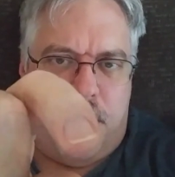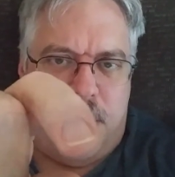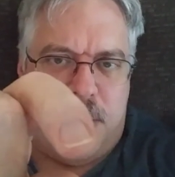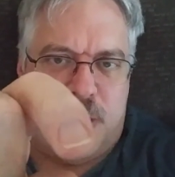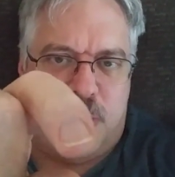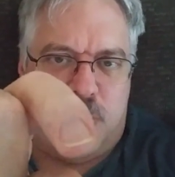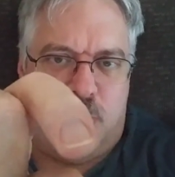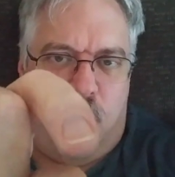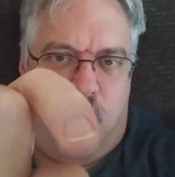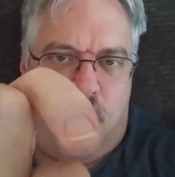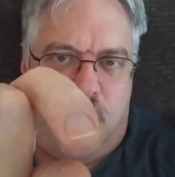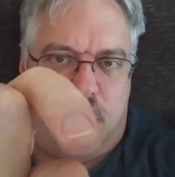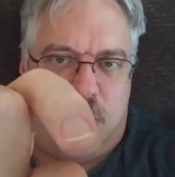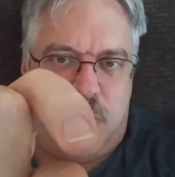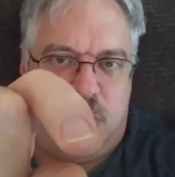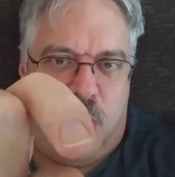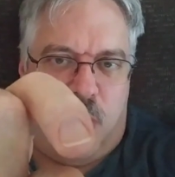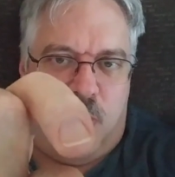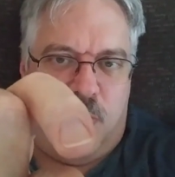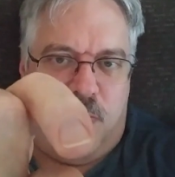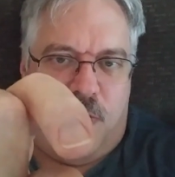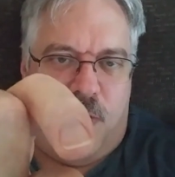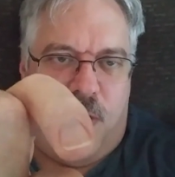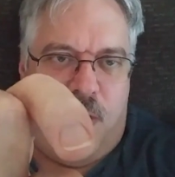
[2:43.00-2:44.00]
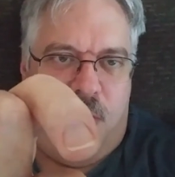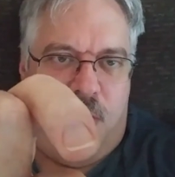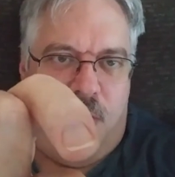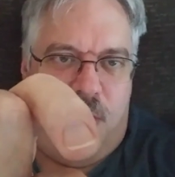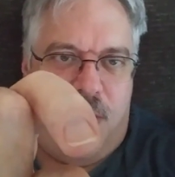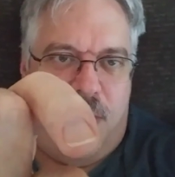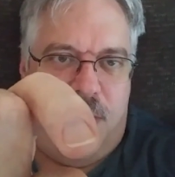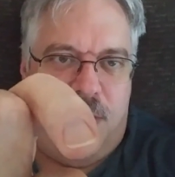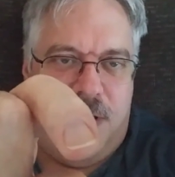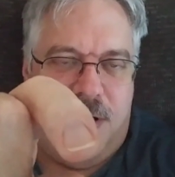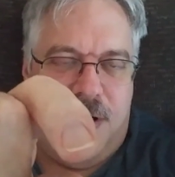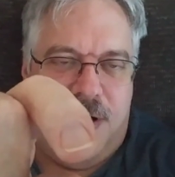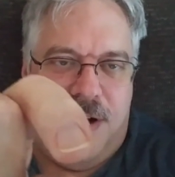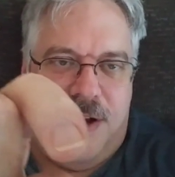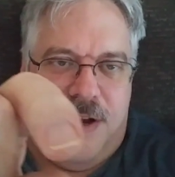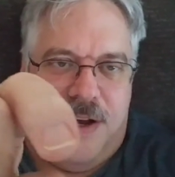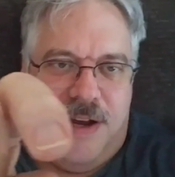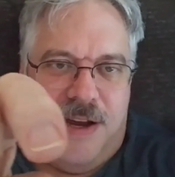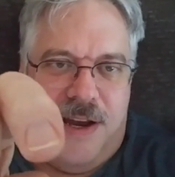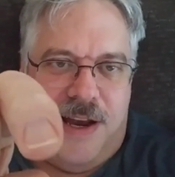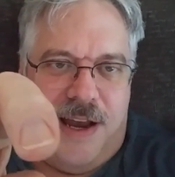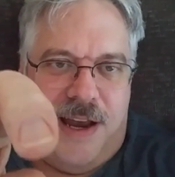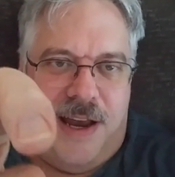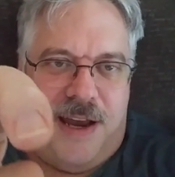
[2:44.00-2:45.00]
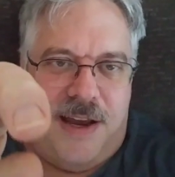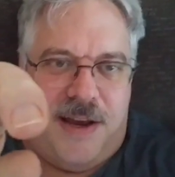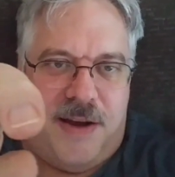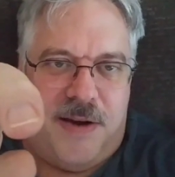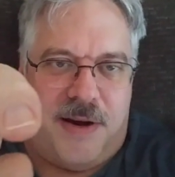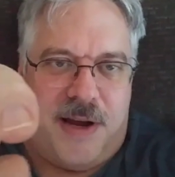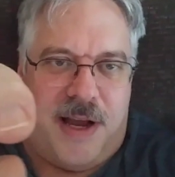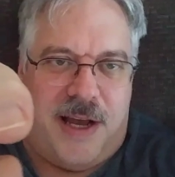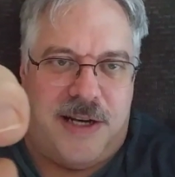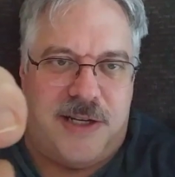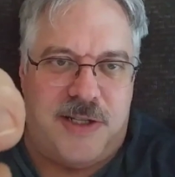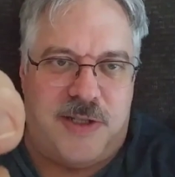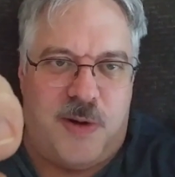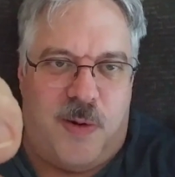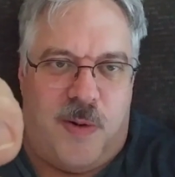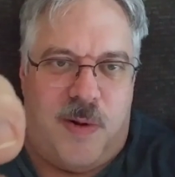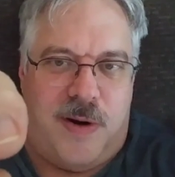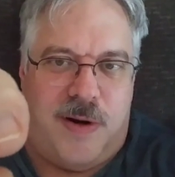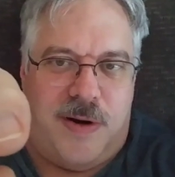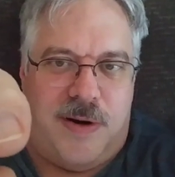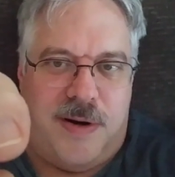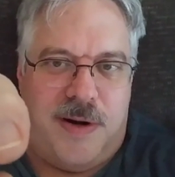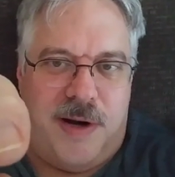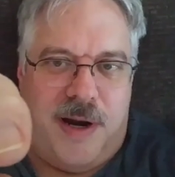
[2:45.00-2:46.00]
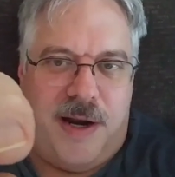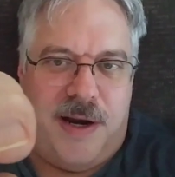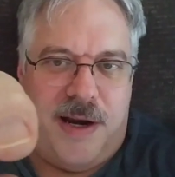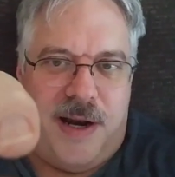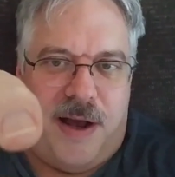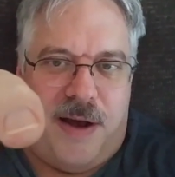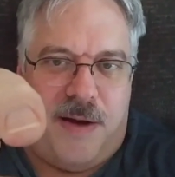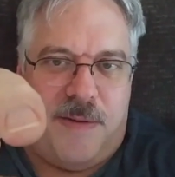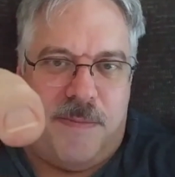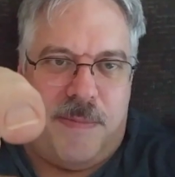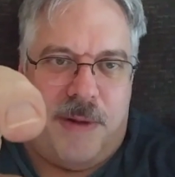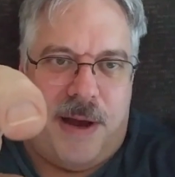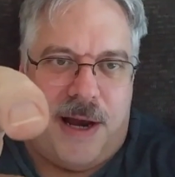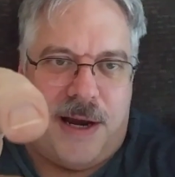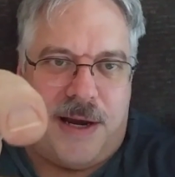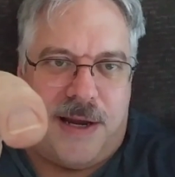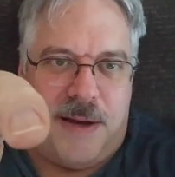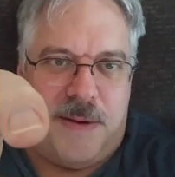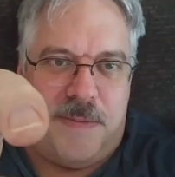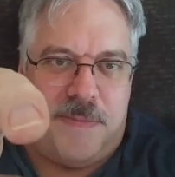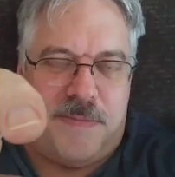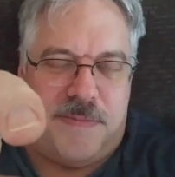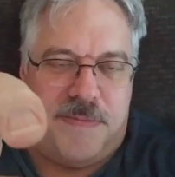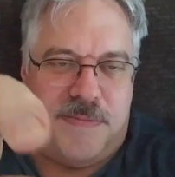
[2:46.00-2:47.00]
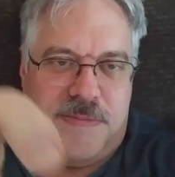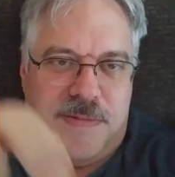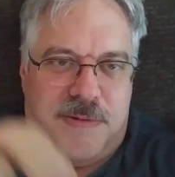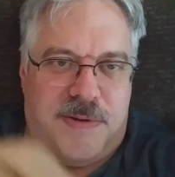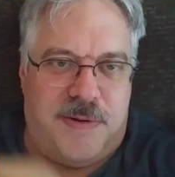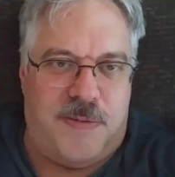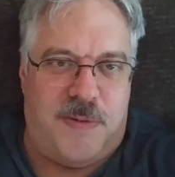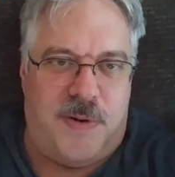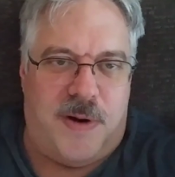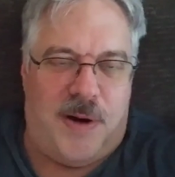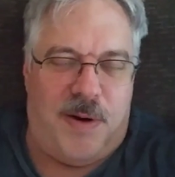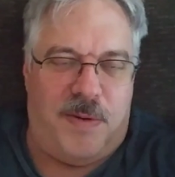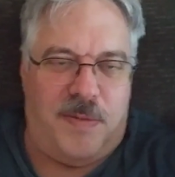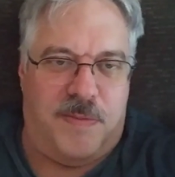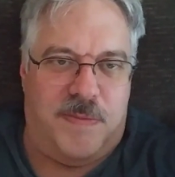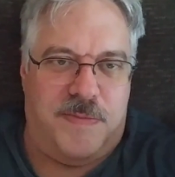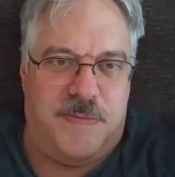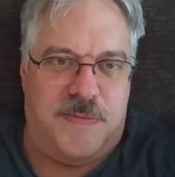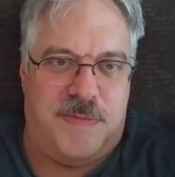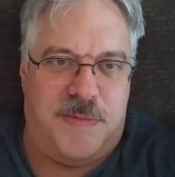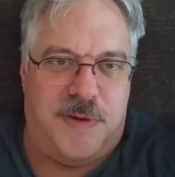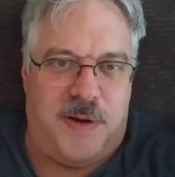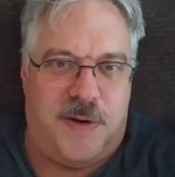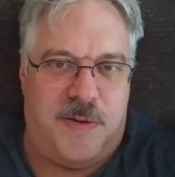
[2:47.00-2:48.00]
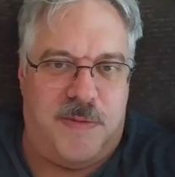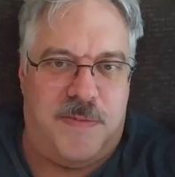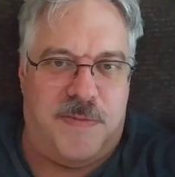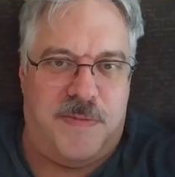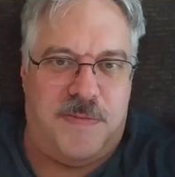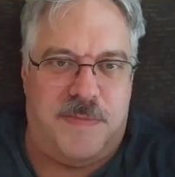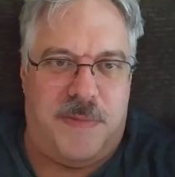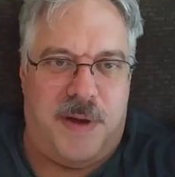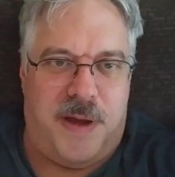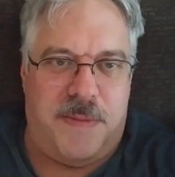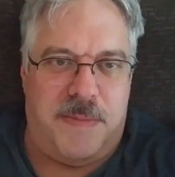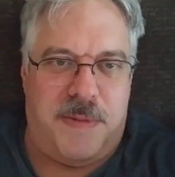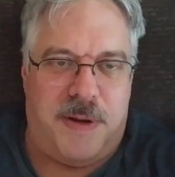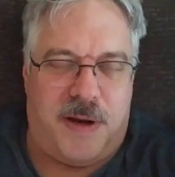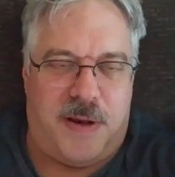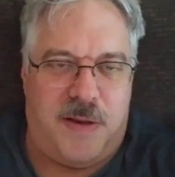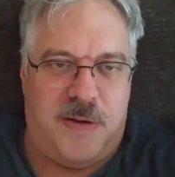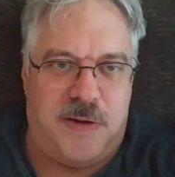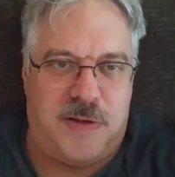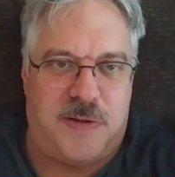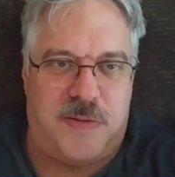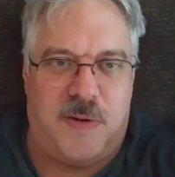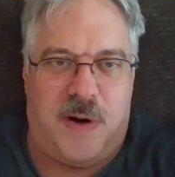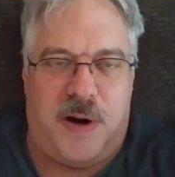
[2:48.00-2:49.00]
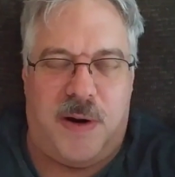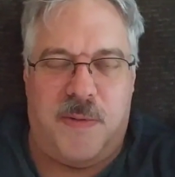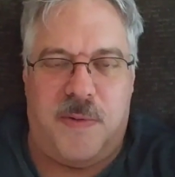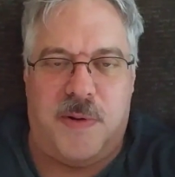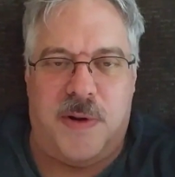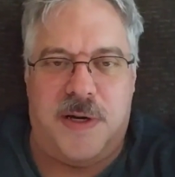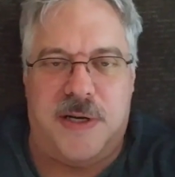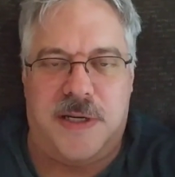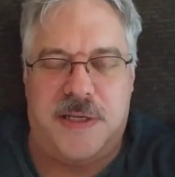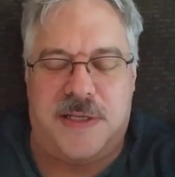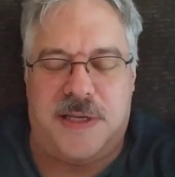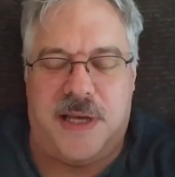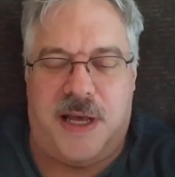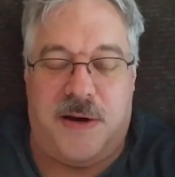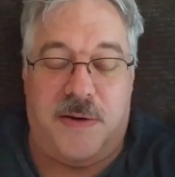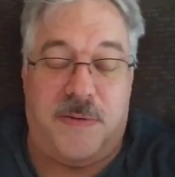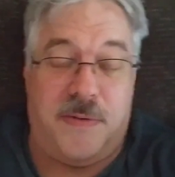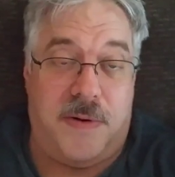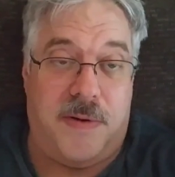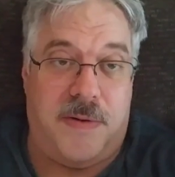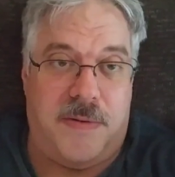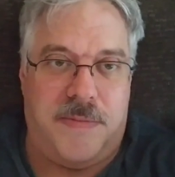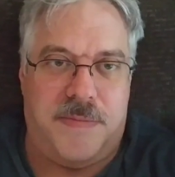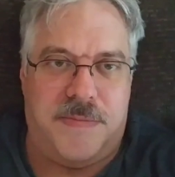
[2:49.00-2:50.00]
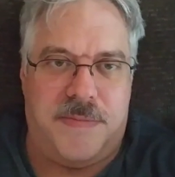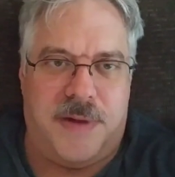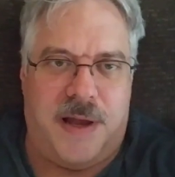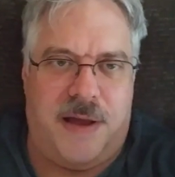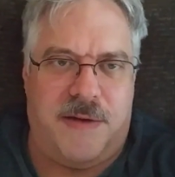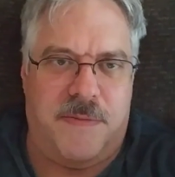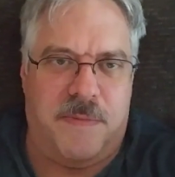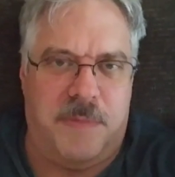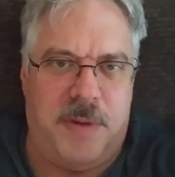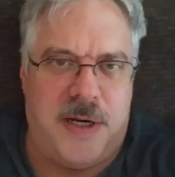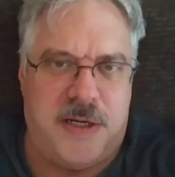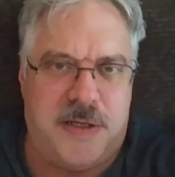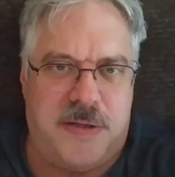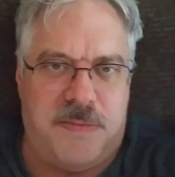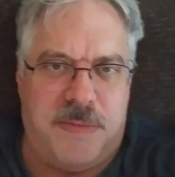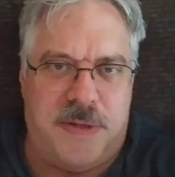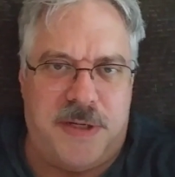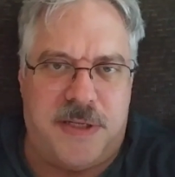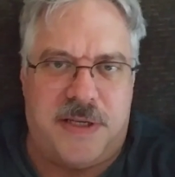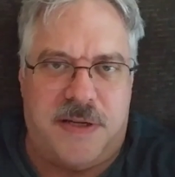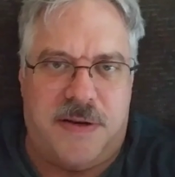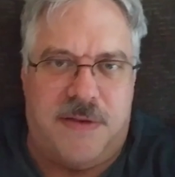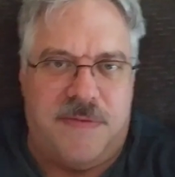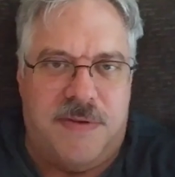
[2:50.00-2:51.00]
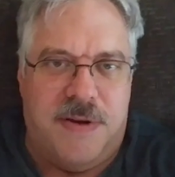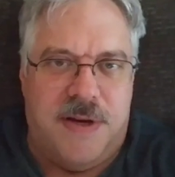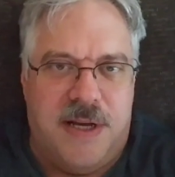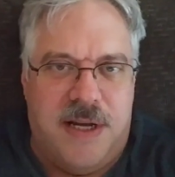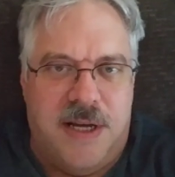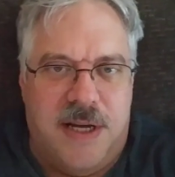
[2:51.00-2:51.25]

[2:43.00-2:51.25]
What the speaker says: shrunk so far, and gotten shorter, and now I'm back up to where I may have been close to where I was. I don't know. I haven't measured myself.